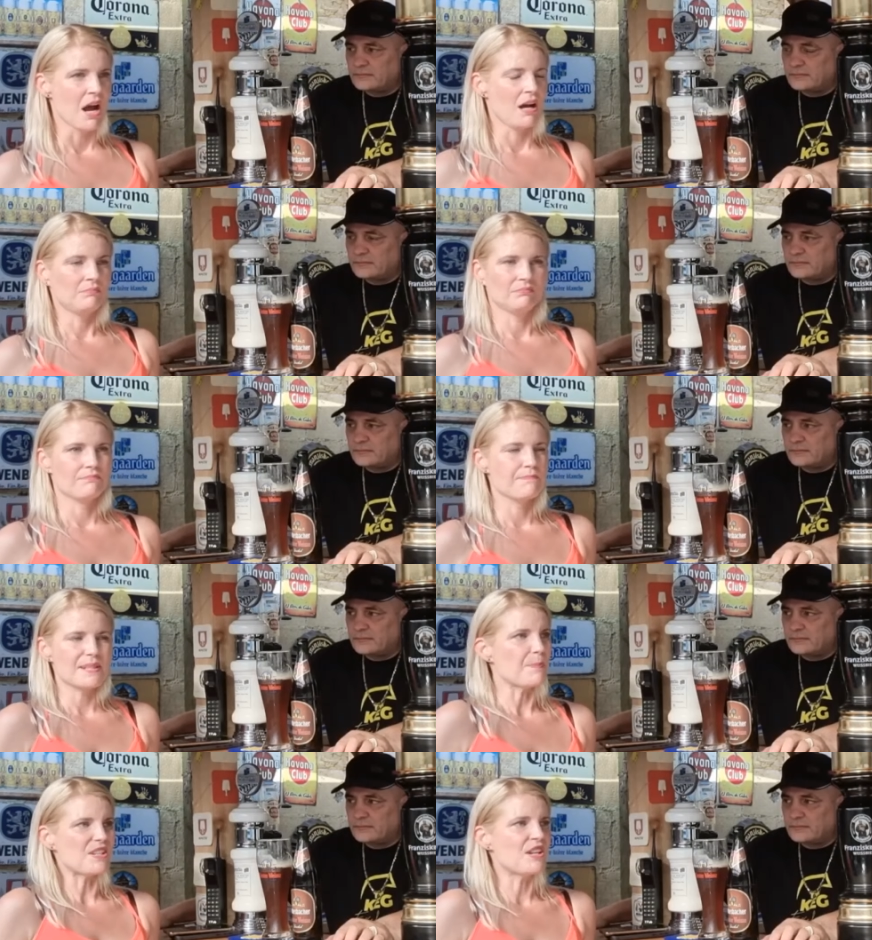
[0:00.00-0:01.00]
Speaker 1: um,
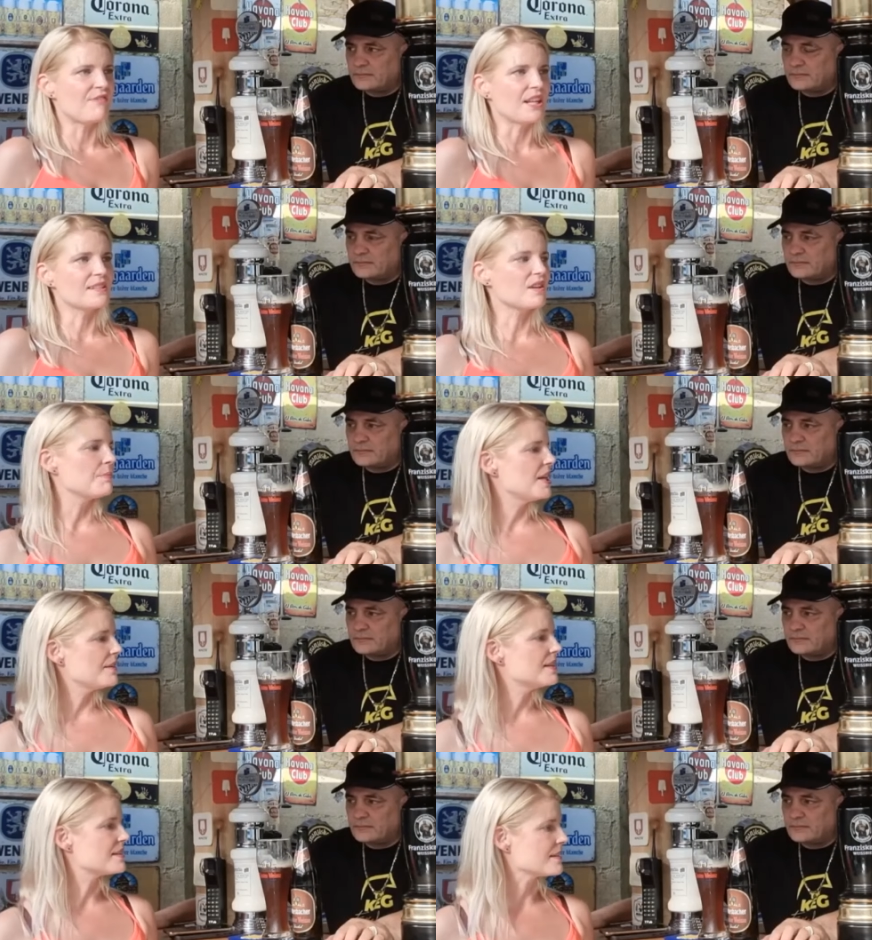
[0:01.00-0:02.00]
especially for this time of
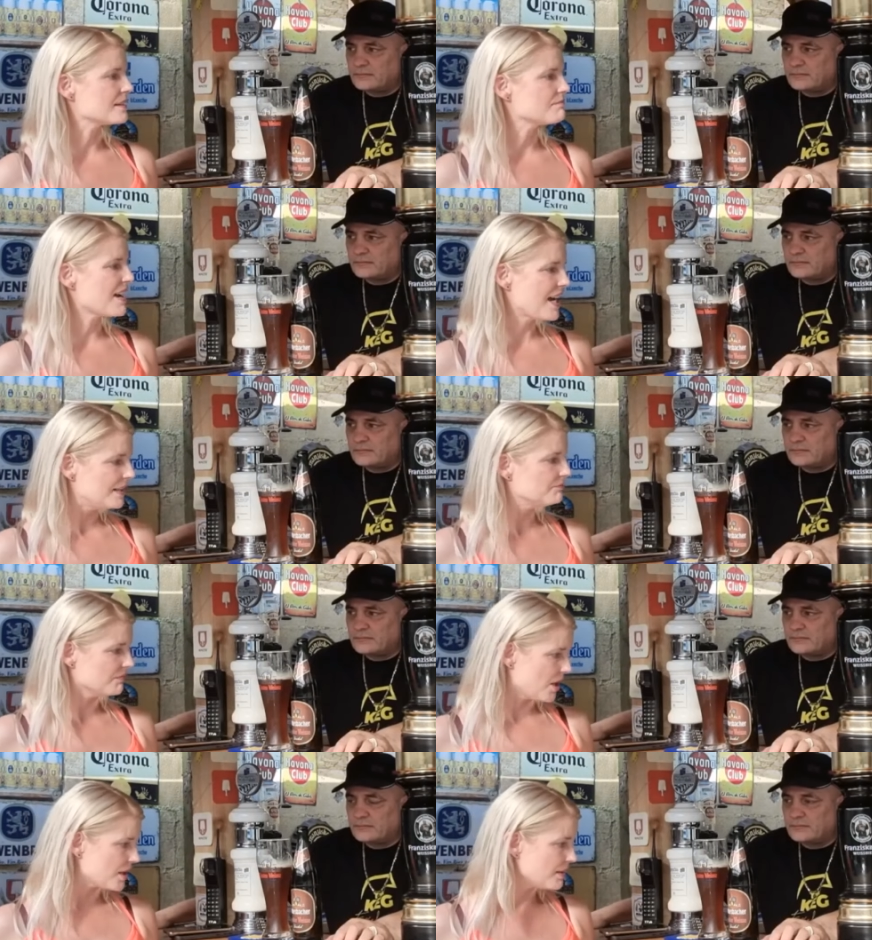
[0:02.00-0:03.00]
year, this is an eight.
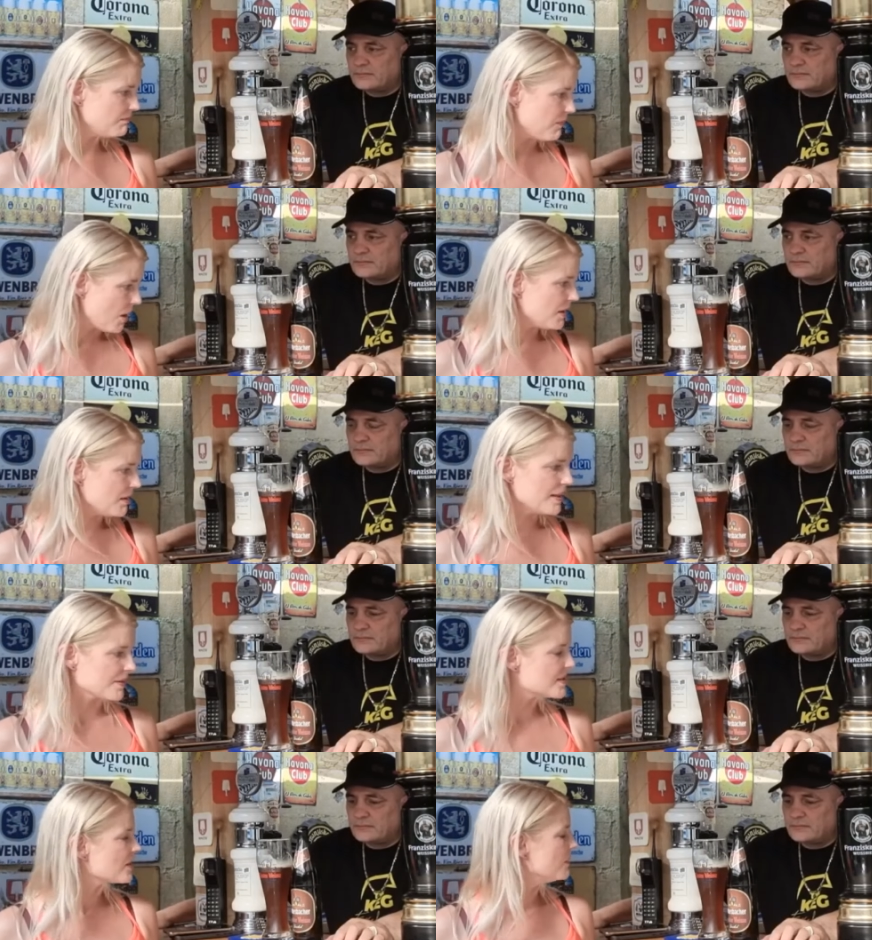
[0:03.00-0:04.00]
I, I like
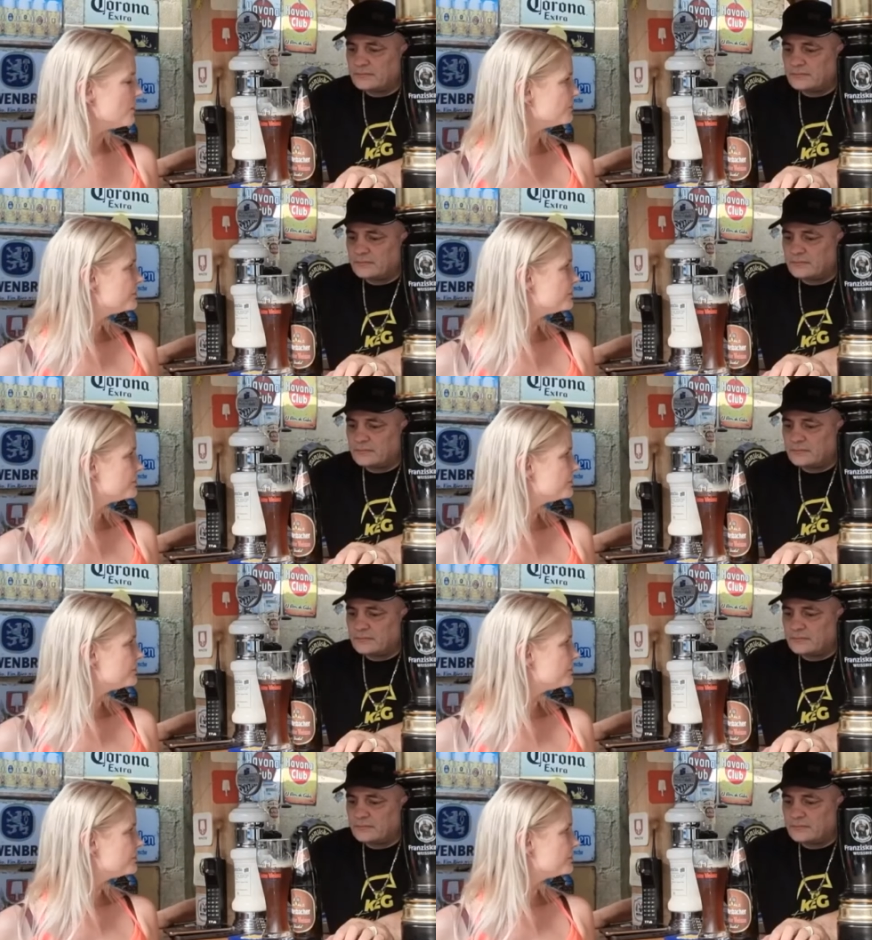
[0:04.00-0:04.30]
this a lot.